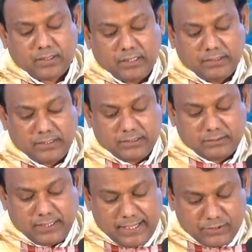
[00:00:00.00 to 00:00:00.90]
In
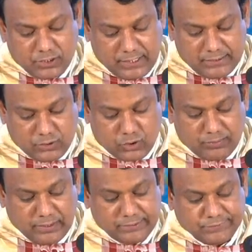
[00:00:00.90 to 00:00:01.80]
that sense,
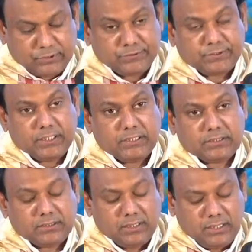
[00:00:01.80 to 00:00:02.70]
Mary fulfilled
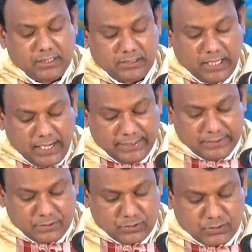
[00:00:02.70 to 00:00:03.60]
in the
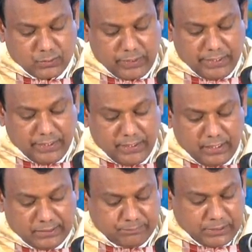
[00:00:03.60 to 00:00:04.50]
highest way
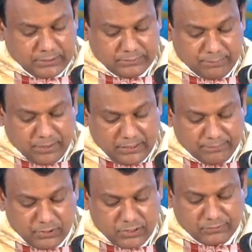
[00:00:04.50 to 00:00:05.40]
the
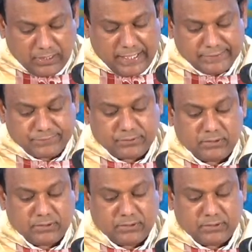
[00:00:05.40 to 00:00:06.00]
purpose of life,